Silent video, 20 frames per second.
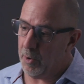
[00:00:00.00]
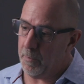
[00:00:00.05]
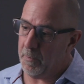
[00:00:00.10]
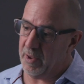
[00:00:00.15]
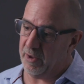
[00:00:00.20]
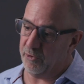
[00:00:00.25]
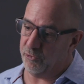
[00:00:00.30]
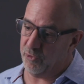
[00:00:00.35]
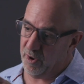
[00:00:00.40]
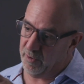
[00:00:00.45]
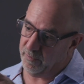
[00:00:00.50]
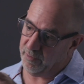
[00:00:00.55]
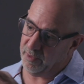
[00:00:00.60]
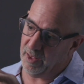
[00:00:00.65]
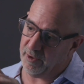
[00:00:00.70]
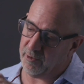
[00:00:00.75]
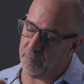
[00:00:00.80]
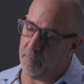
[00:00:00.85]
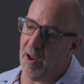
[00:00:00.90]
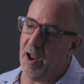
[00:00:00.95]
because you have
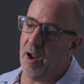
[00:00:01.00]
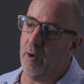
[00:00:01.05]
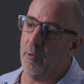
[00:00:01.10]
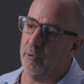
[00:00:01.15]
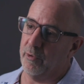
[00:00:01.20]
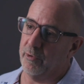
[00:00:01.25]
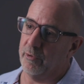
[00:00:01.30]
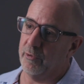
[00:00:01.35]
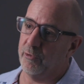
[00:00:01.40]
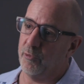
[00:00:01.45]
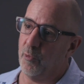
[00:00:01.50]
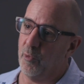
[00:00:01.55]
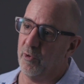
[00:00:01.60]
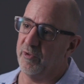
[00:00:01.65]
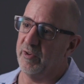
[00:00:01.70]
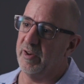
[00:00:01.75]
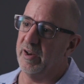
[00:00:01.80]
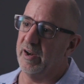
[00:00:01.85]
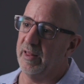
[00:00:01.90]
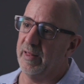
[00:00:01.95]
less power
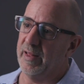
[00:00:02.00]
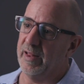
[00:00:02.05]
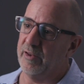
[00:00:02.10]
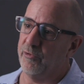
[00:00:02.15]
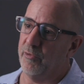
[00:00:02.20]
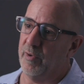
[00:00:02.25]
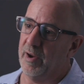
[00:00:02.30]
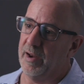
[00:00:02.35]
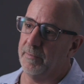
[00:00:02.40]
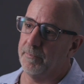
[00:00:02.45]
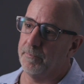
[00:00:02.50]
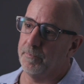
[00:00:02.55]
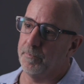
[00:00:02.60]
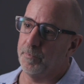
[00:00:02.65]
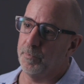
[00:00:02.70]
towards the end of that train.